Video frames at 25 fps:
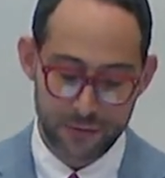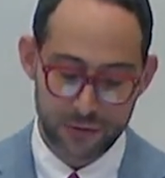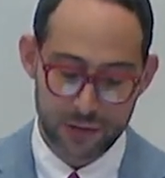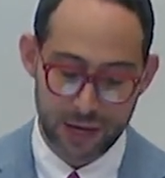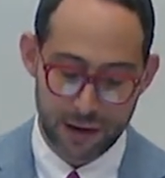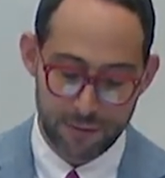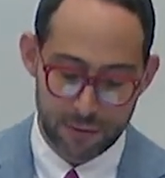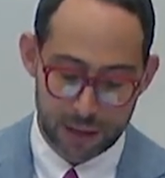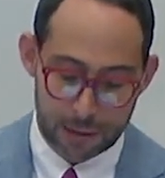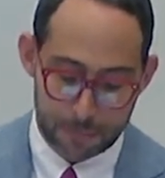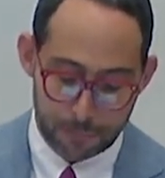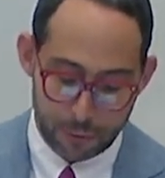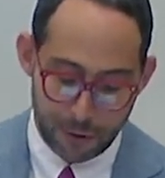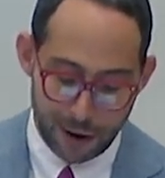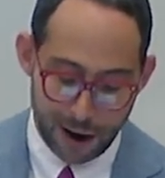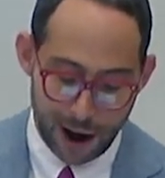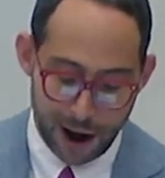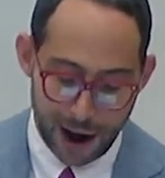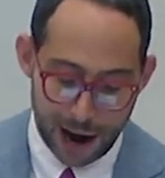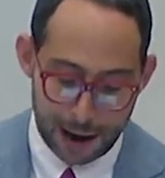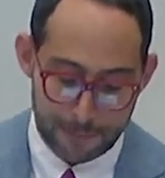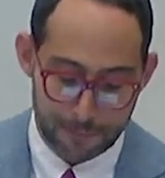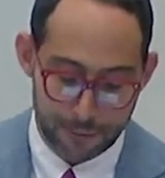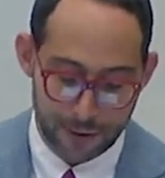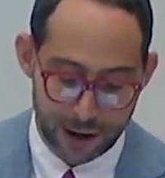Given the
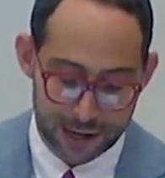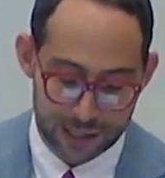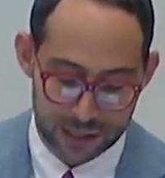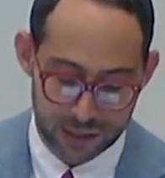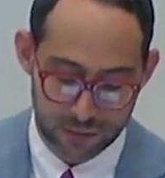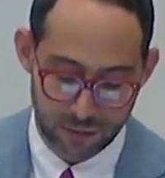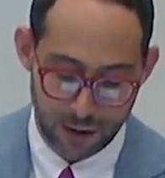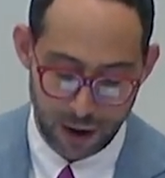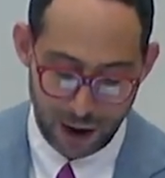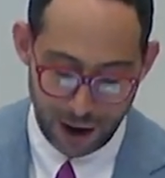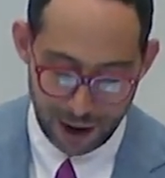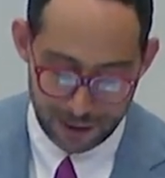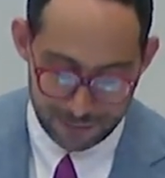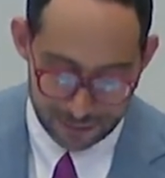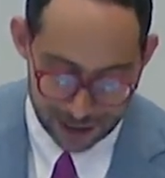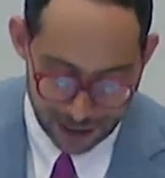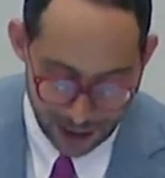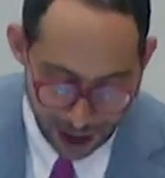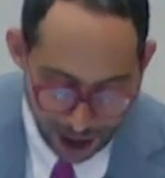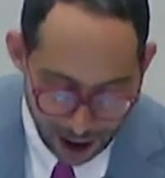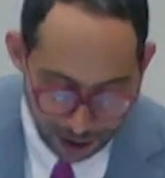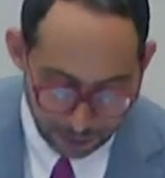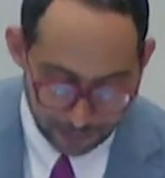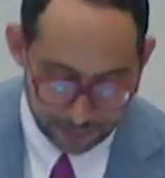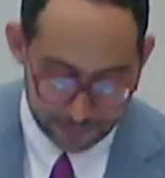high price of I V
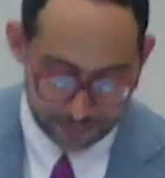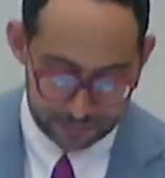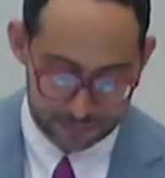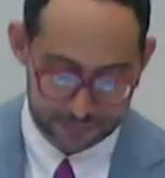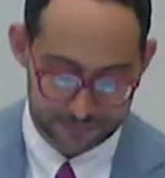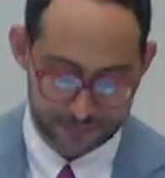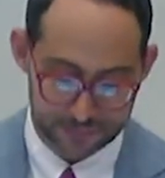F,